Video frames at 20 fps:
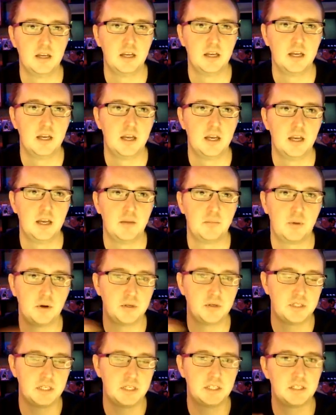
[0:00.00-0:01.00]

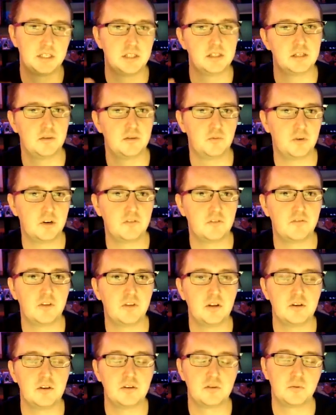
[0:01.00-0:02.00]
processes and
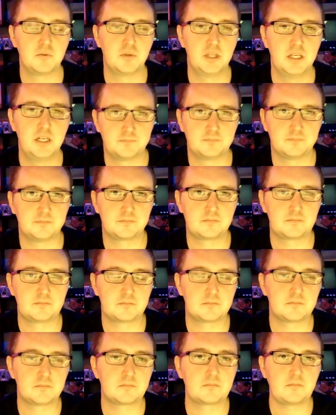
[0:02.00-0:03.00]
workflows within it.
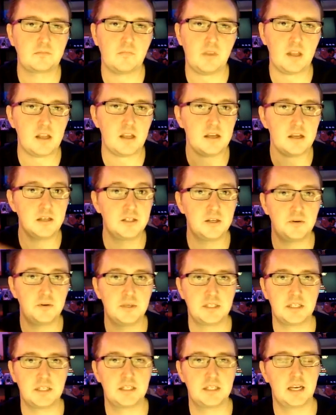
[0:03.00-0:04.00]
So as I
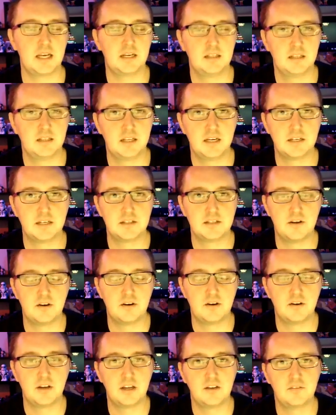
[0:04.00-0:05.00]
say, let us know
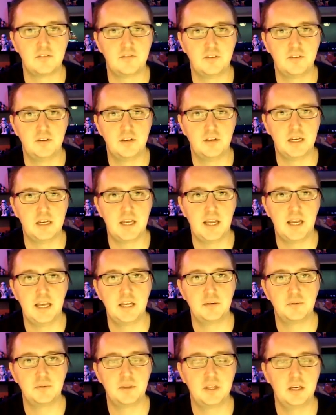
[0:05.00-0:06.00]
if you need a hand with
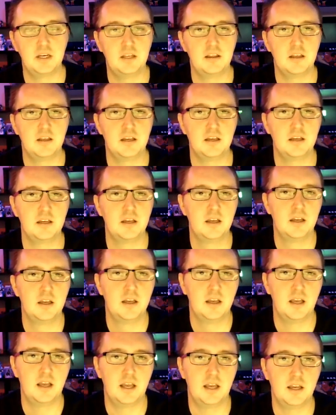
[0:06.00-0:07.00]
anything
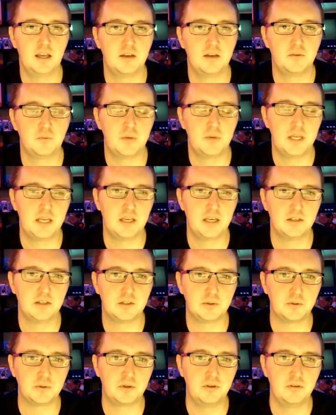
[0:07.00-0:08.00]
and we can talk
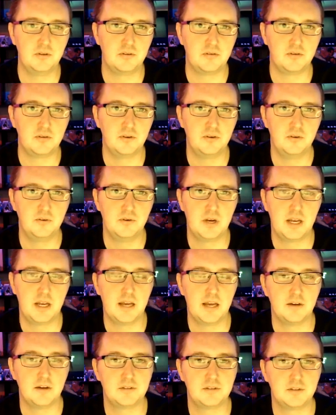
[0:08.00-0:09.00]
you through how
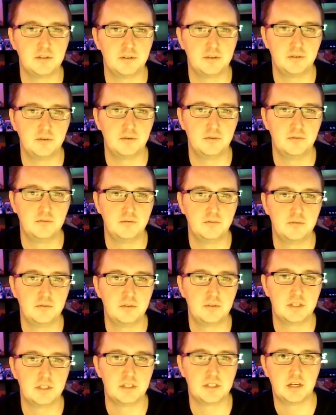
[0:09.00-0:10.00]
to
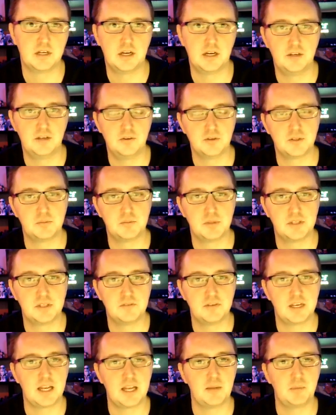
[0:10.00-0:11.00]
design your specific
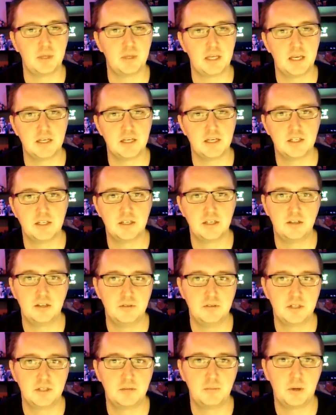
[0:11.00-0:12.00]
application using
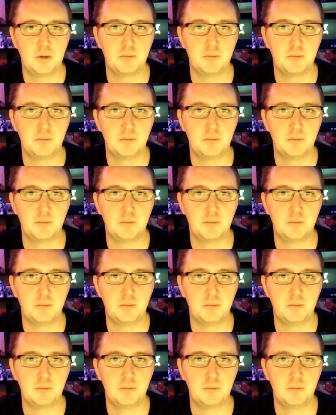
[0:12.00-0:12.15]
Bubble.